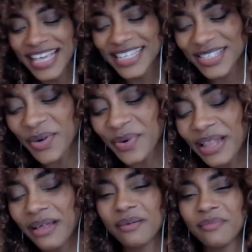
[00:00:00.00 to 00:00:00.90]
So,
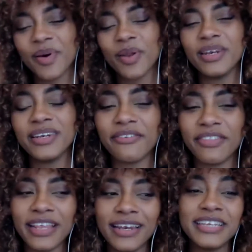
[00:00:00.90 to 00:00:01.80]
well, I'm on
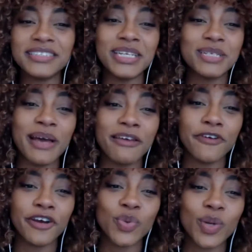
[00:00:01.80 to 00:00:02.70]
definitely LinkedIn is my
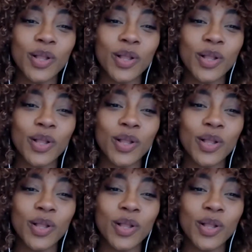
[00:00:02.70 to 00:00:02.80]
virtual